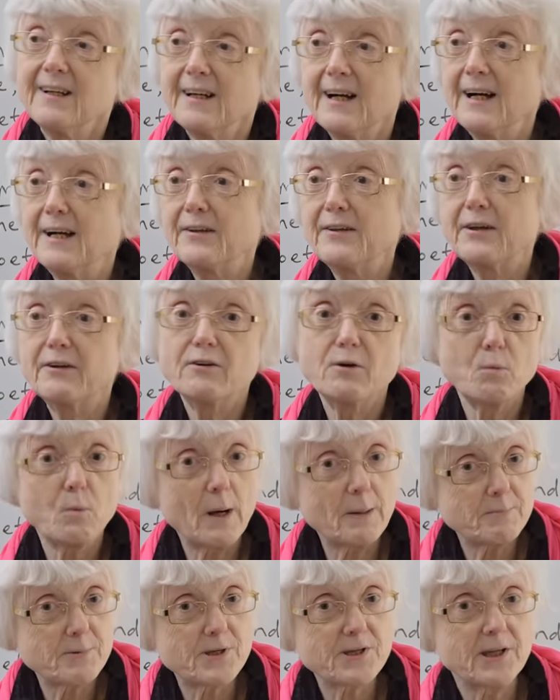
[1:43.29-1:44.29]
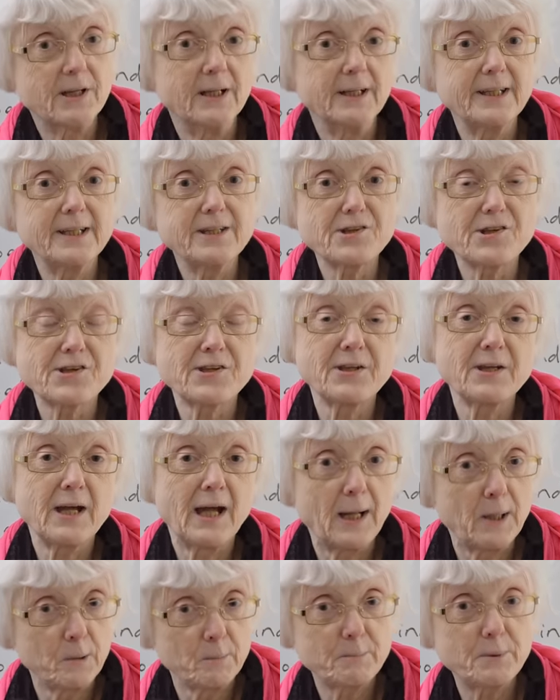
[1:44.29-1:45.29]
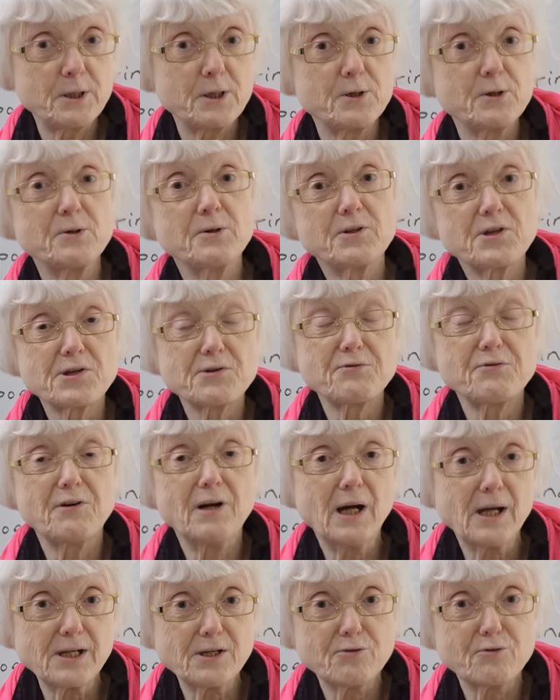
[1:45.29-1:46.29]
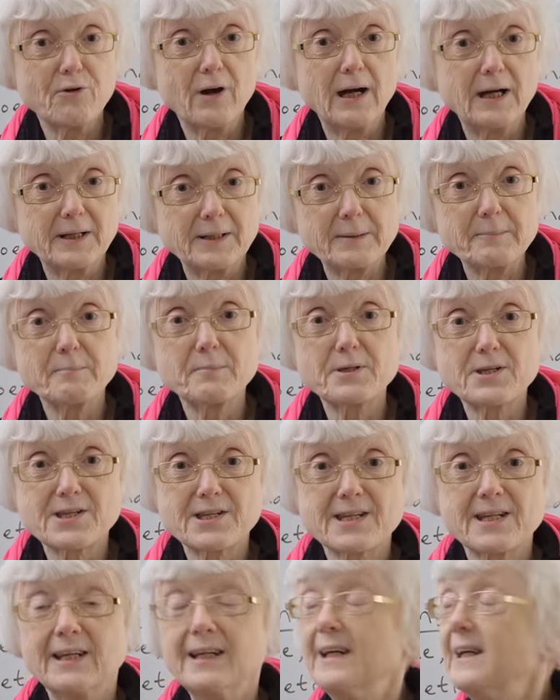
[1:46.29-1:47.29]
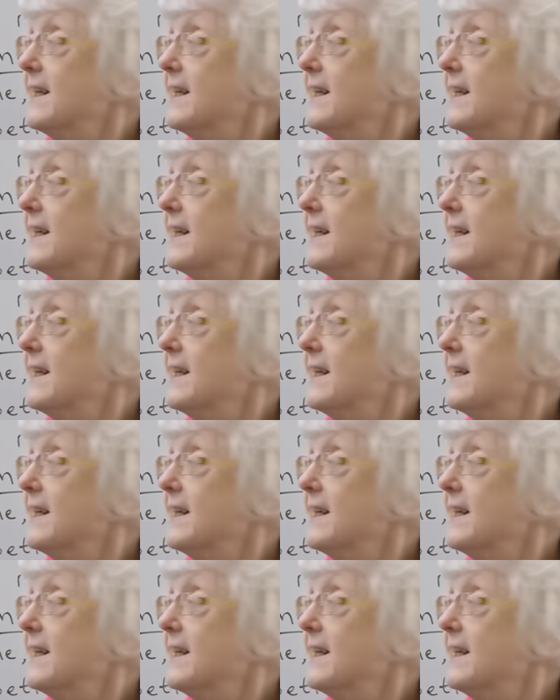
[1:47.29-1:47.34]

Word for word: There are websites that help you to find rhymes,